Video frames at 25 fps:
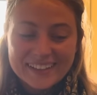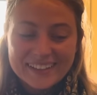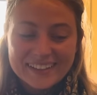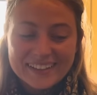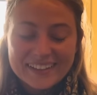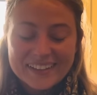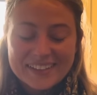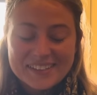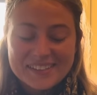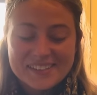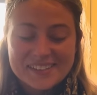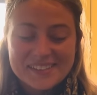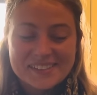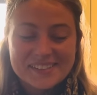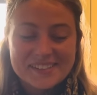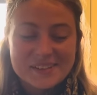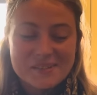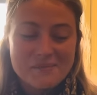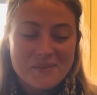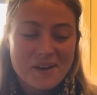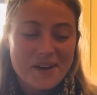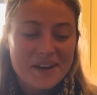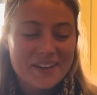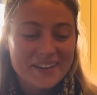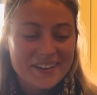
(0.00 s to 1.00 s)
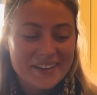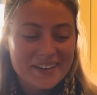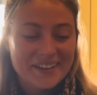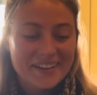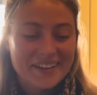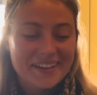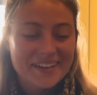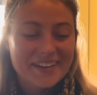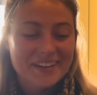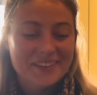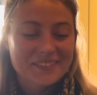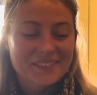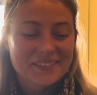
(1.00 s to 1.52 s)
there's somebody
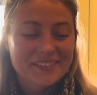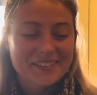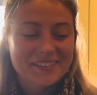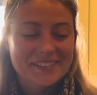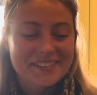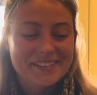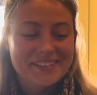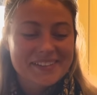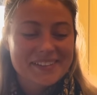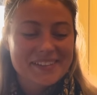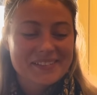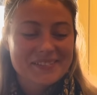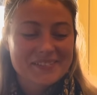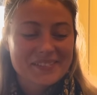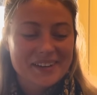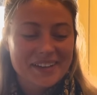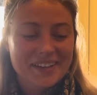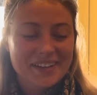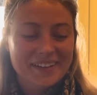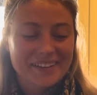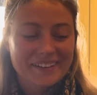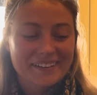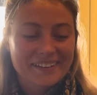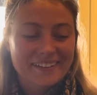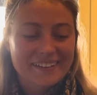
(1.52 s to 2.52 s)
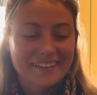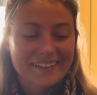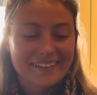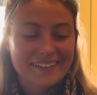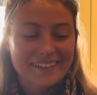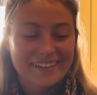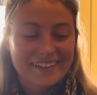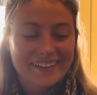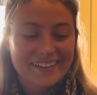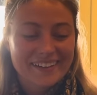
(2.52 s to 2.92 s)
here with us, and